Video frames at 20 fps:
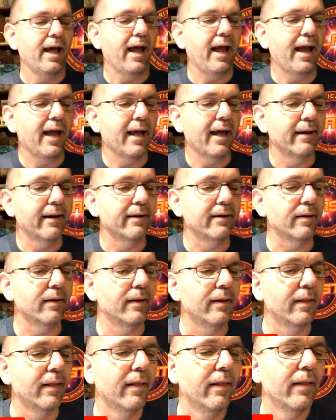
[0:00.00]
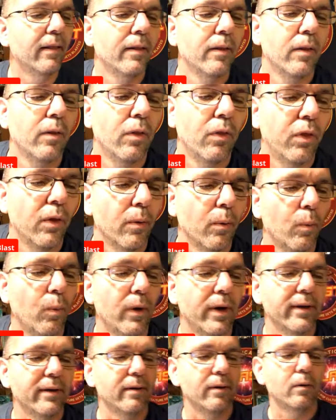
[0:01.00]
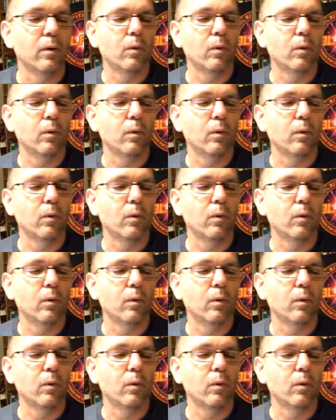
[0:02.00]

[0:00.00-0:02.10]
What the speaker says: And what